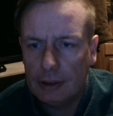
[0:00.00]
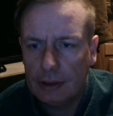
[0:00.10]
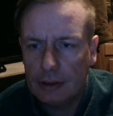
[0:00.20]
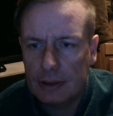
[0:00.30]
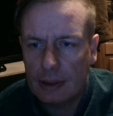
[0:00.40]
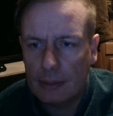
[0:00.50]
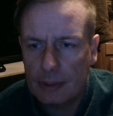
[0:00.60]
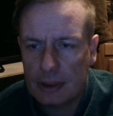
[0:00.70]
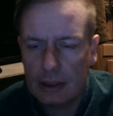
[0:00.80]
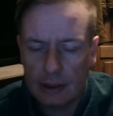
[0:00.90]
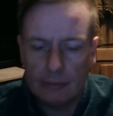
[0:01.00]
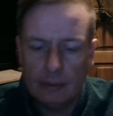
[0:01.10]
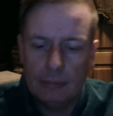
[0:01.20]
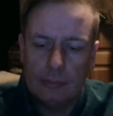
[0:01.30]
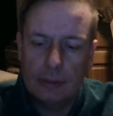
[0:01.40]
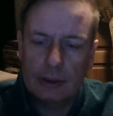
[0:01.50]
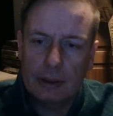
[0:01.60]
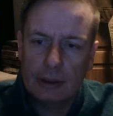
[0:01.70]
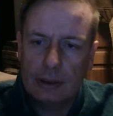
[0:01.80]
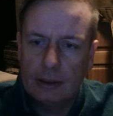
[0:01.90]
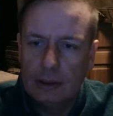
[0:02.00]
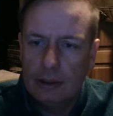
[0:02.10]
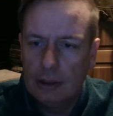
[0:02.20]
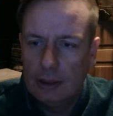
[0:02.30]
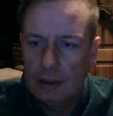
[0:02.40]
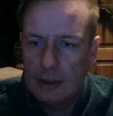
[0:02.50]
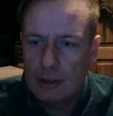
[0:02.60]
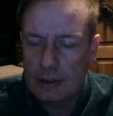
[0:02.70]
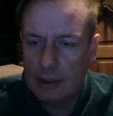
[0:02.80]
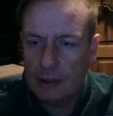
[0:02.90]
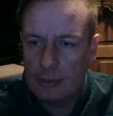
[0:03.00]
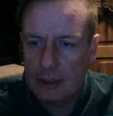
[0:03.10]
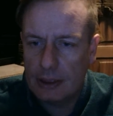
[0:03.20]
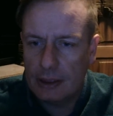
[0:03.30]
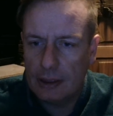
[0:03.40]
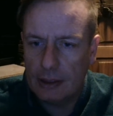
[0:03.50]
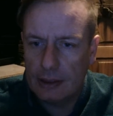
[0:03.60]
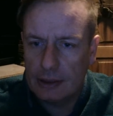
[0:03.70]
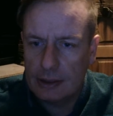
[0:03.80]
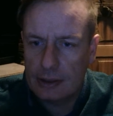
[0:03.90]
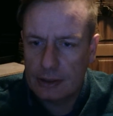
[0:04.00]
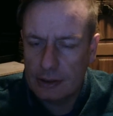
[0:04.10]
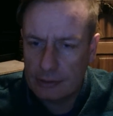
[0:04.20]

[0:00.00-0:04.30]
Steel Hammerstein, whoop, hang on a second. Steel Hammerstein, haha, this